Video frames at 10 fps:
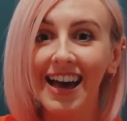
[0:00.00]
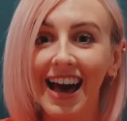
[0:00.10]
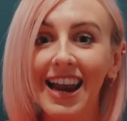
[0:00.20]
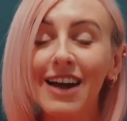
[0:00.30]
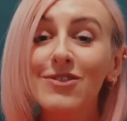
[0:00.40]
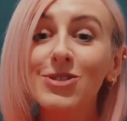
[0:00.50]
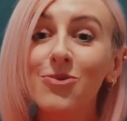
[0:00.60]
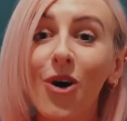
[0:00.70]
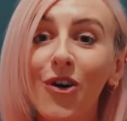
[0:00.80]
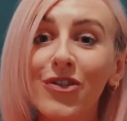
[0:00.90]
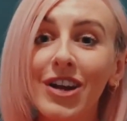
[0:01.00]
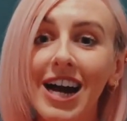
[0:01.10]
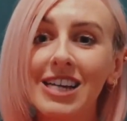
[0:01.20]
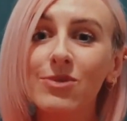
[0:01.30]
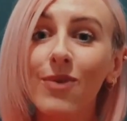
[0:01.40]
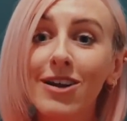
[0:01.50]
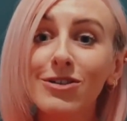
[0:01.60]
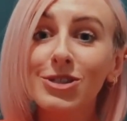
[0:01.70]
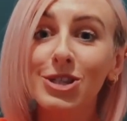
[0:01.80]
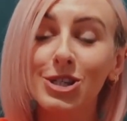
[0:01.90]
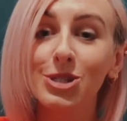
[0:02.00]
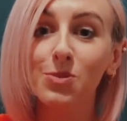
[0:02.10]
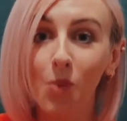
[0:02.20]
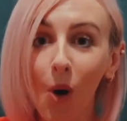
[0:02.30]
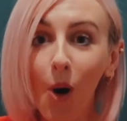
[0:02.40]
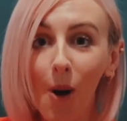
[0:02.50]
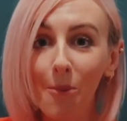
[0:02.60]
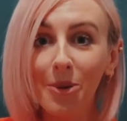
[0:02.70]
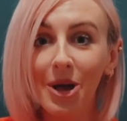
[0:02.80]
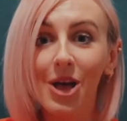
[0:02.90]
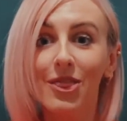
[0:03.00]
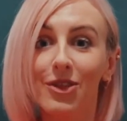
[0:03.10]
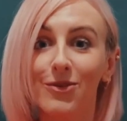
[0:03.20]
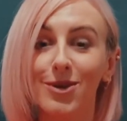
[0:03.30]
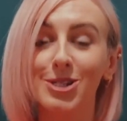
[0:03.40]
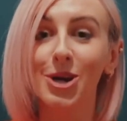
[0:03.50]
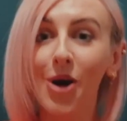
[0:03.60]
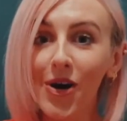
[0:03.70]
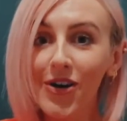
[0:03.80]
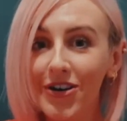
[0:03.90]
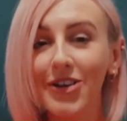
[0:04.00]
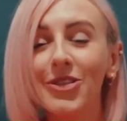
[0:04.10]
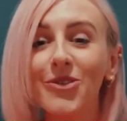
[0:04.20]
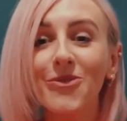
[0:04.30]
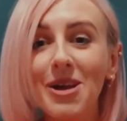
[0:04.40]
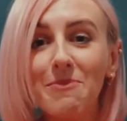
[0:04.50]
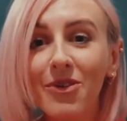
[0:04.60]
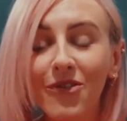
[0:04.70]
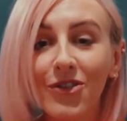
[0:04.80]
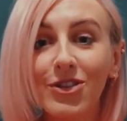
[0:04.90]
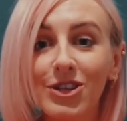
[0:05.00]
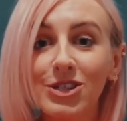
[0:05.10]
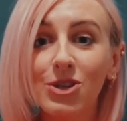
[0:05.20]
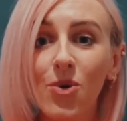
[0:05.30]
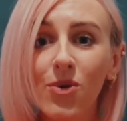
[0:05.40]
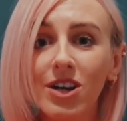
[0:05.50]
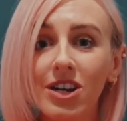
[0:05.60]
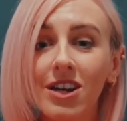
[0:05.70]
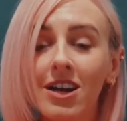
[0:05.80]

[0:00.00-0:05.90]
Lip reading: And I so often ask, where's the swap, the return, the reaping for the sowing,